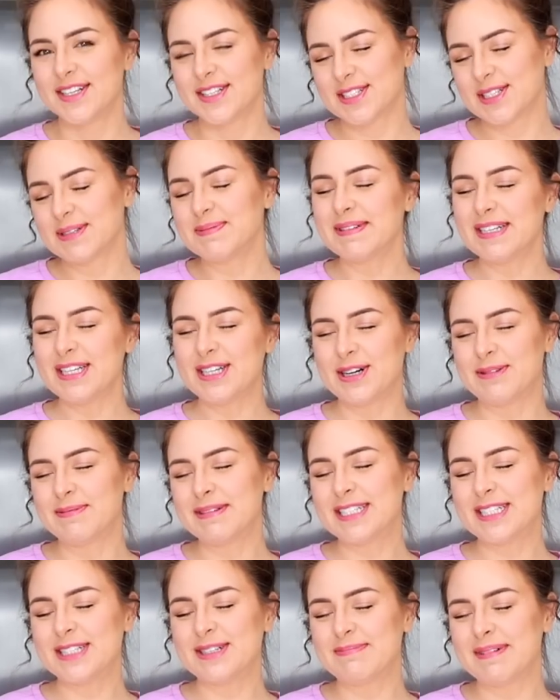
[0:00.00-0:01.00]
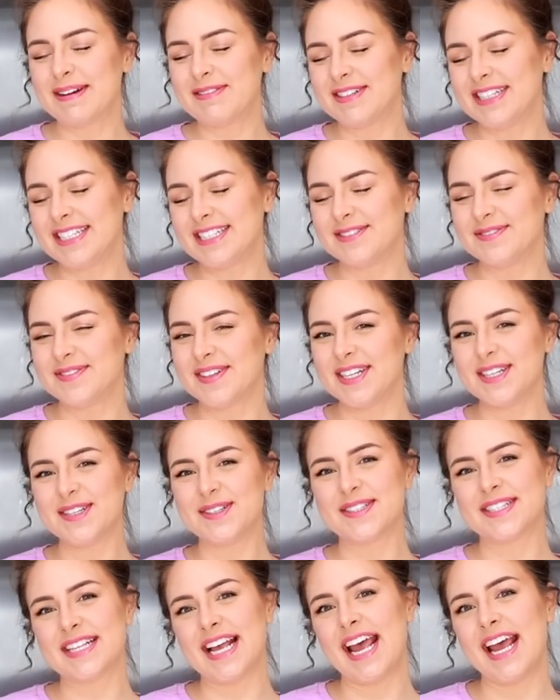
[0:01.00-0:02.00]
Somebody commented on my recent video
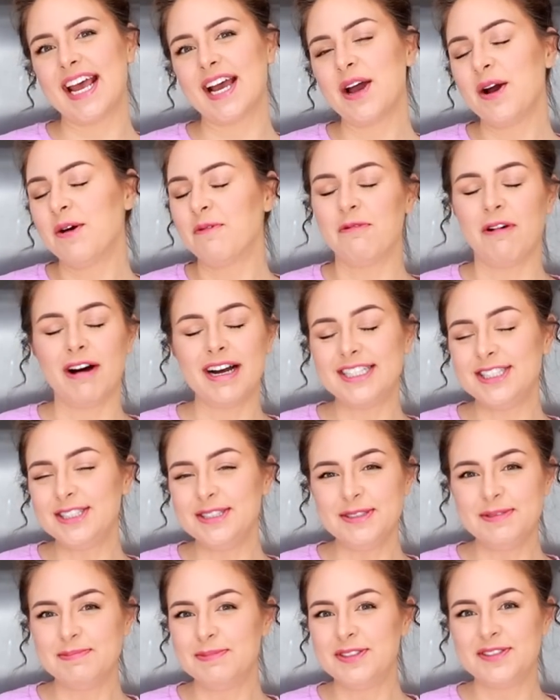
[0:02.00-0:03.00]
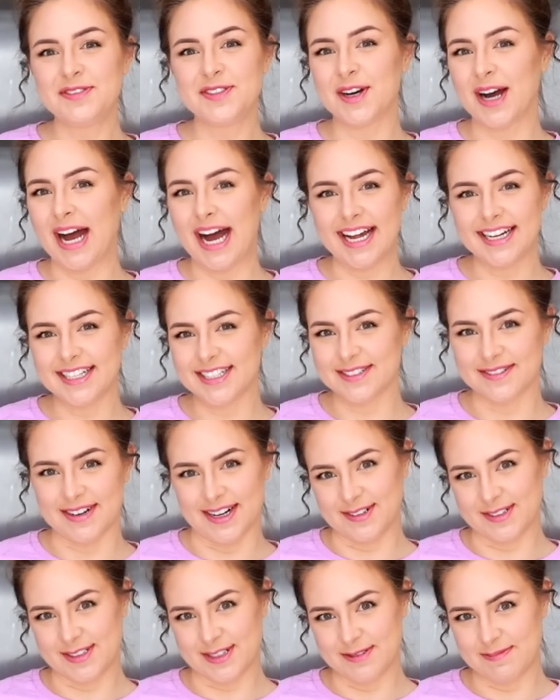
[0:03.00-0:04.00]
saying, why do you move your hands
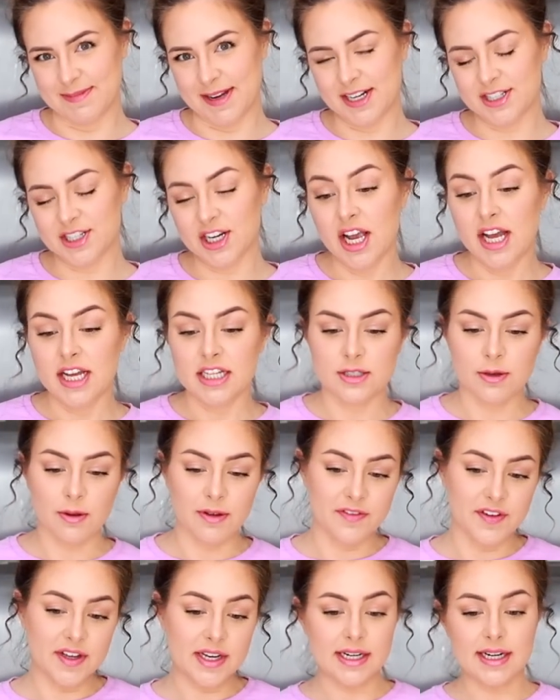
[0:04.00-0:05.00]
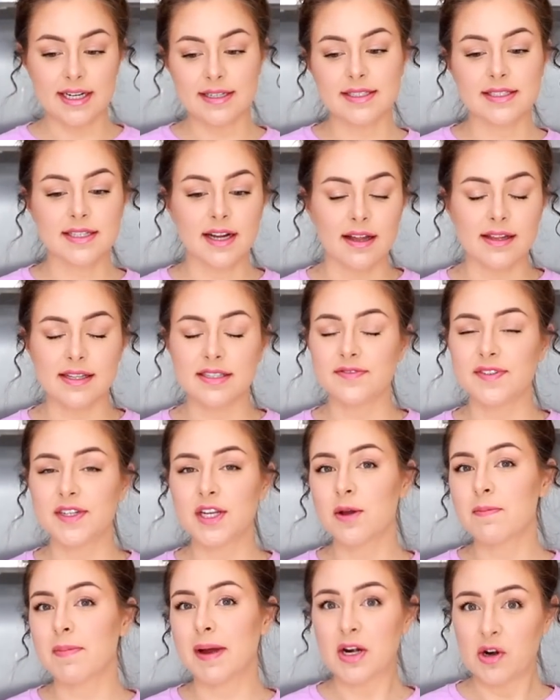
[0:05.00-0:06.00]
around so much? So I figured I'd start this
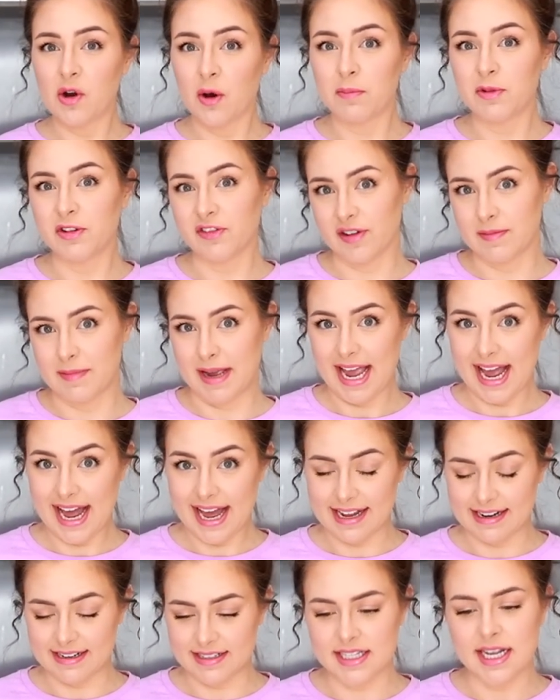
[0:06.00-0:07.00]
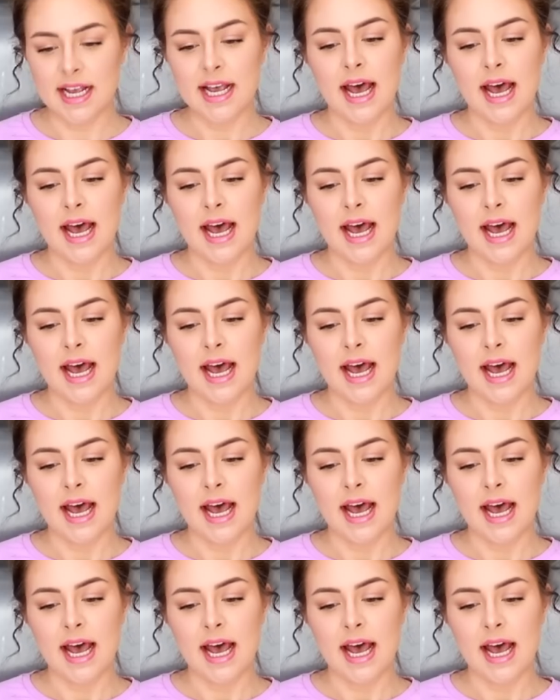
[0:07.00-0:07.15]
video by not moving my hands.